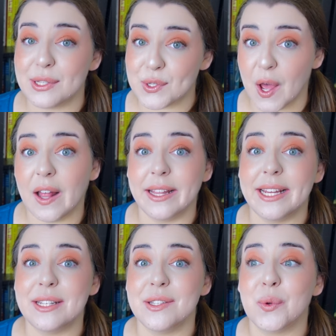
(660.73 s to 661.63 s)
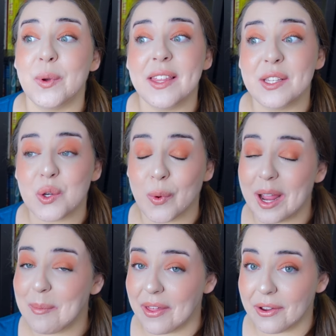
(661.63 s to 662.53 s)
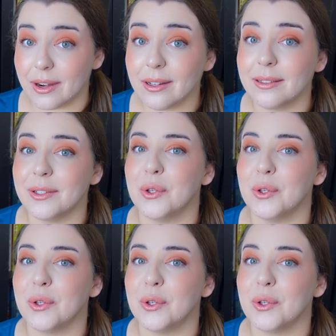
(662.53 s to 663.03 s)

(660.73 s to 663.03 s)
in Scotland with his grandmother,